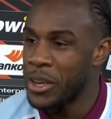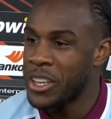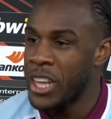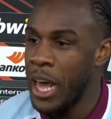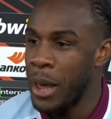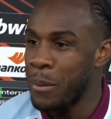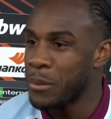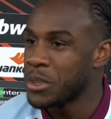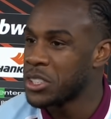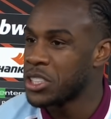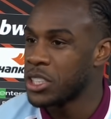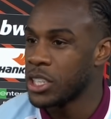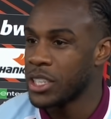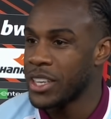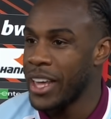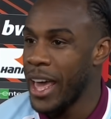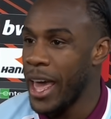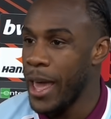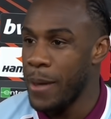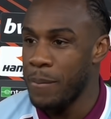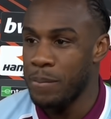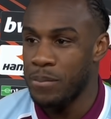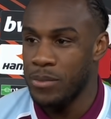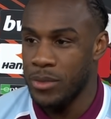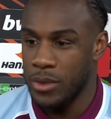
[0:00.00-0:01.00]
Like, we came into the
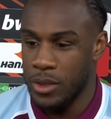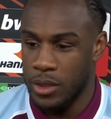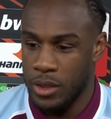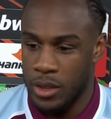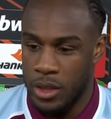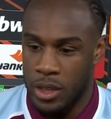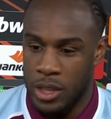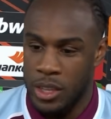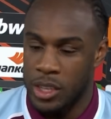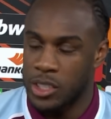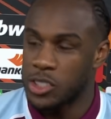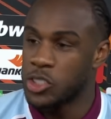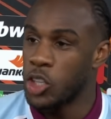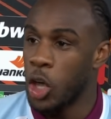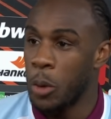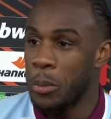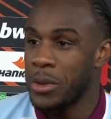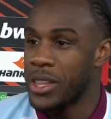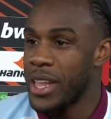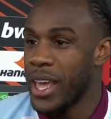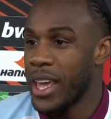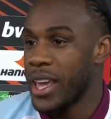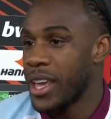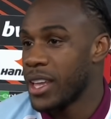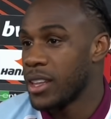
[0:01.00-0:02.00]
game
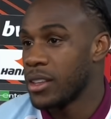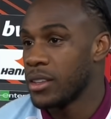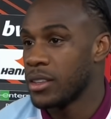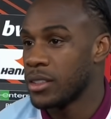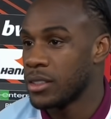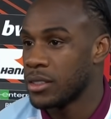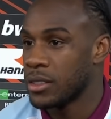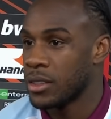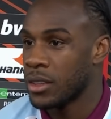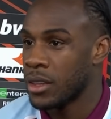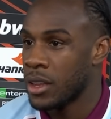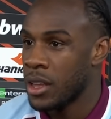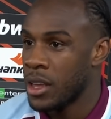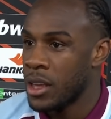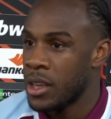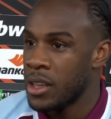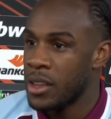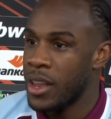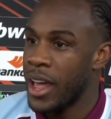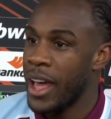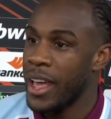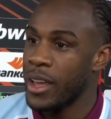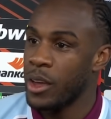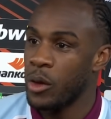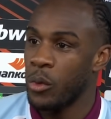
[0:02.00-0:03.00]
dominating.
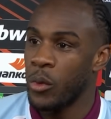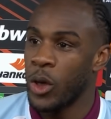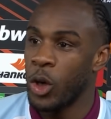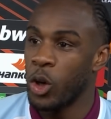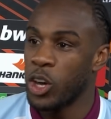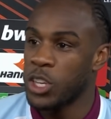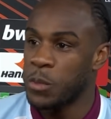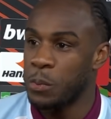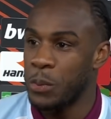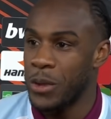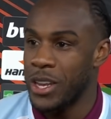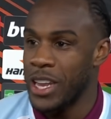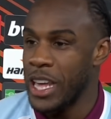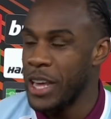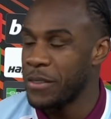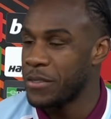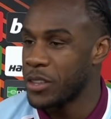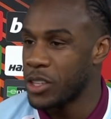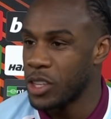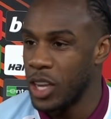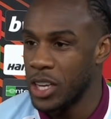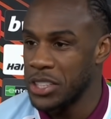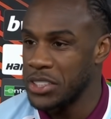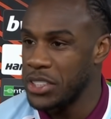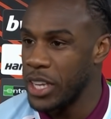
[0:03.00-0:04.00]
Like, we always
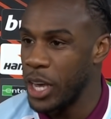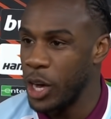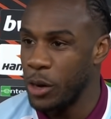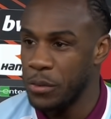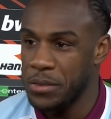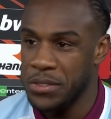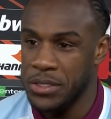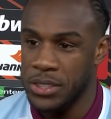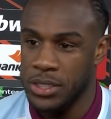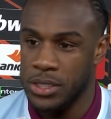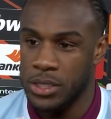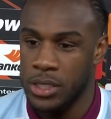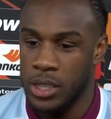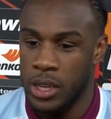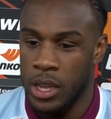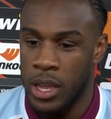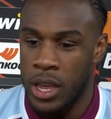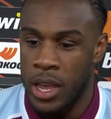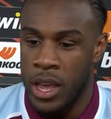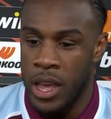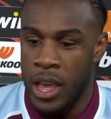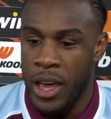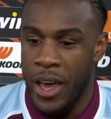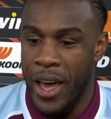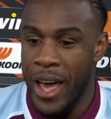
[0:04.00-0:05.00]
believed in ourselves.
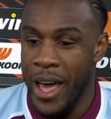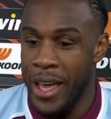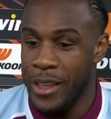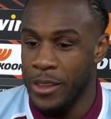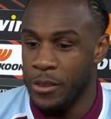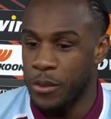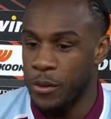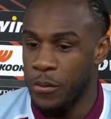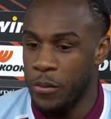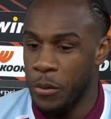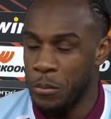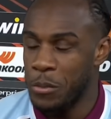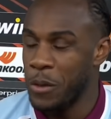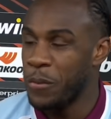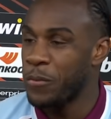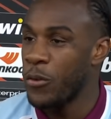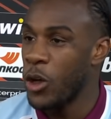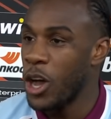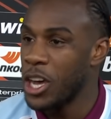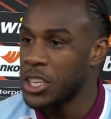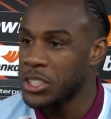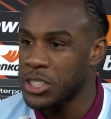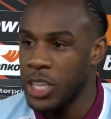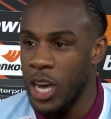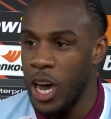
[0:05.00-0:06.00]
And from
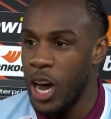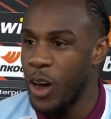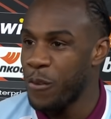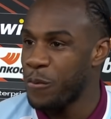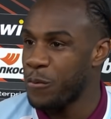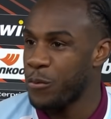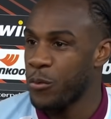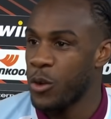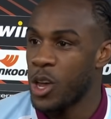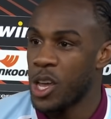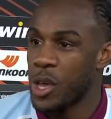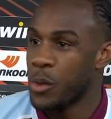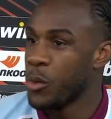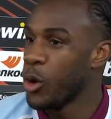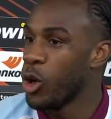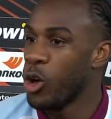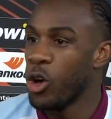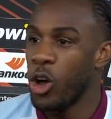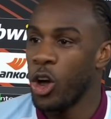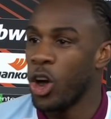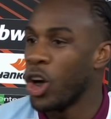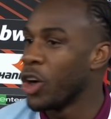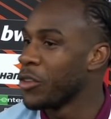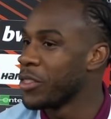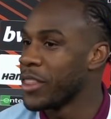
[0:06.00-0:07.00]
the first half,
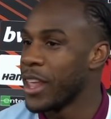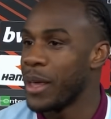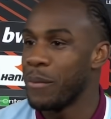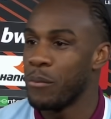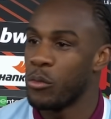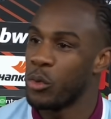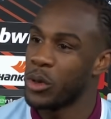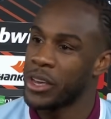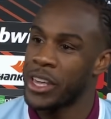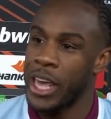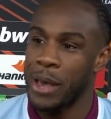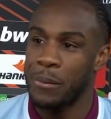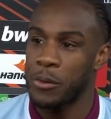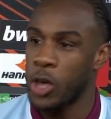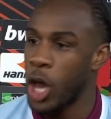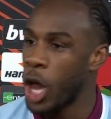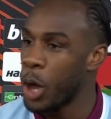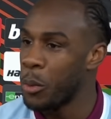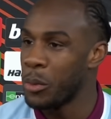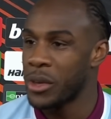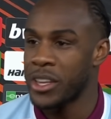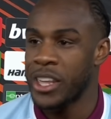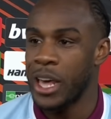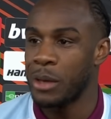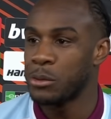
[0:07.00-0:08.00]
we were on them. We
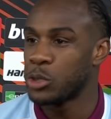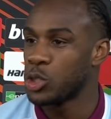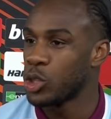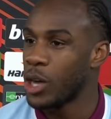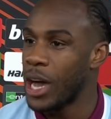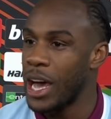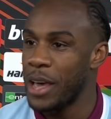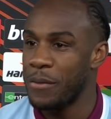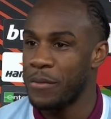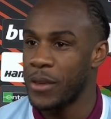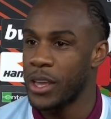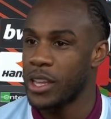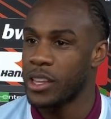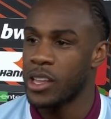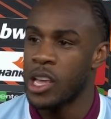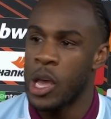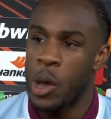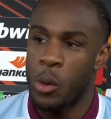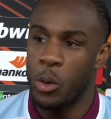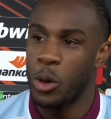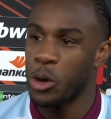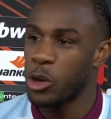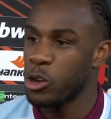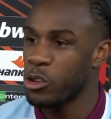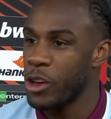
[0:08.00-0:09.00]
kept going, we kept driving,
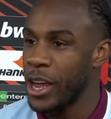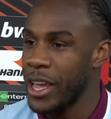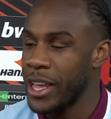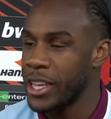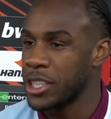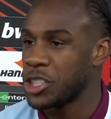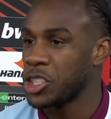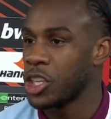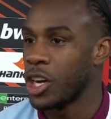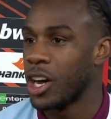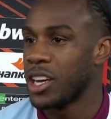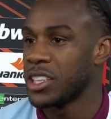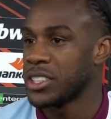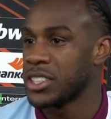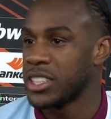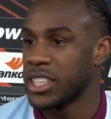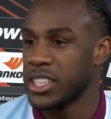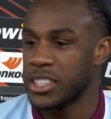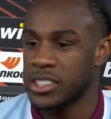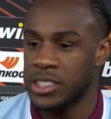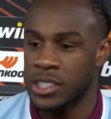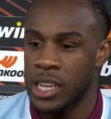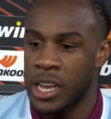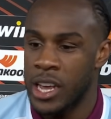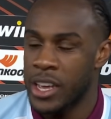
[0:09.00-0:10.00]
we were creating
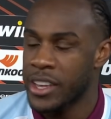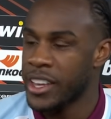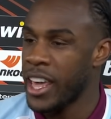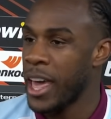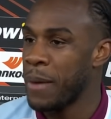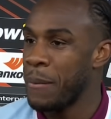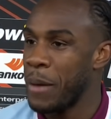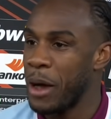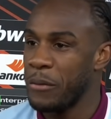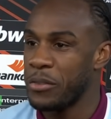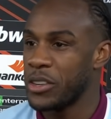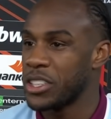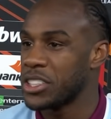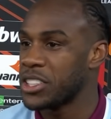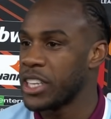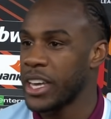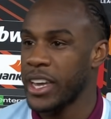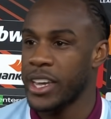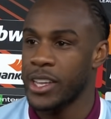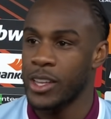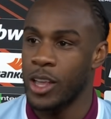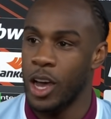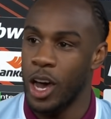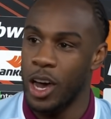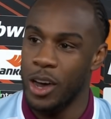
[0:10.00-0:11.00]
chances. Came out for the
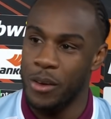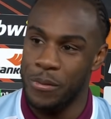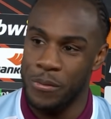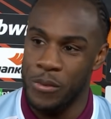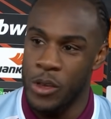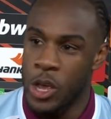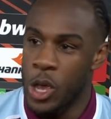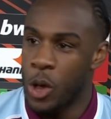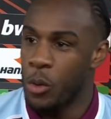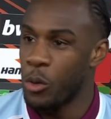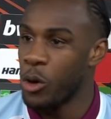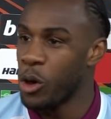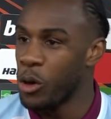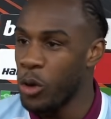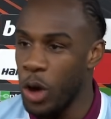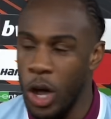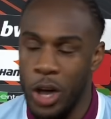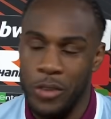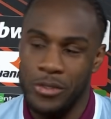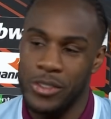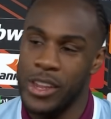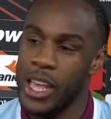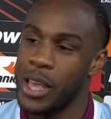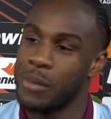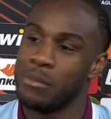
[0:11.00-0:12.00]
second half, we
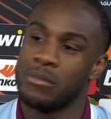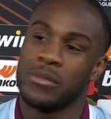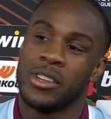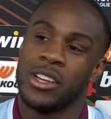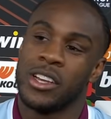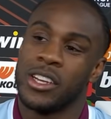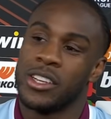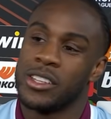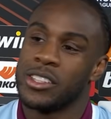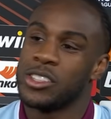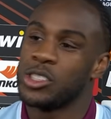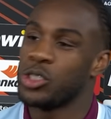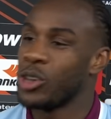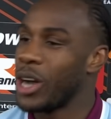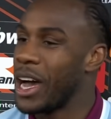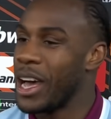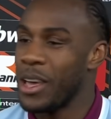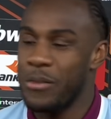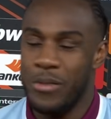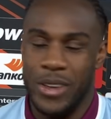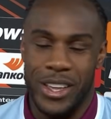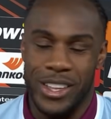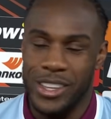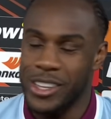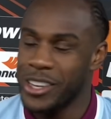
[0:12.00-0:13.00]
were on them,
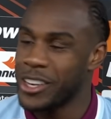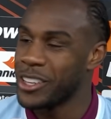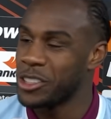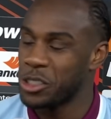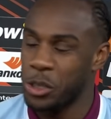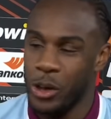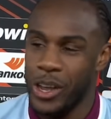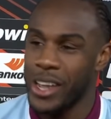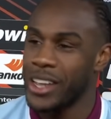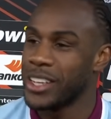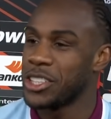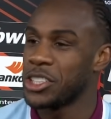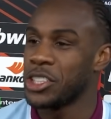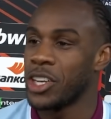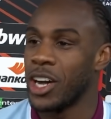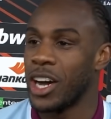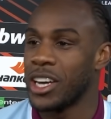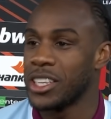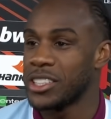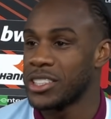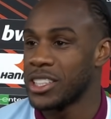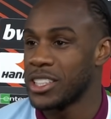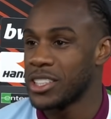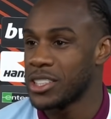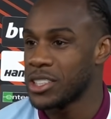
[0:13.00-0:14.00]
driving, creating
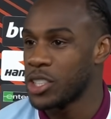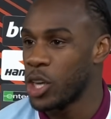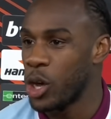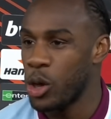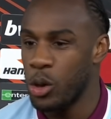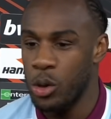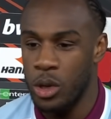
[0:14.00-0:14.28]
chances.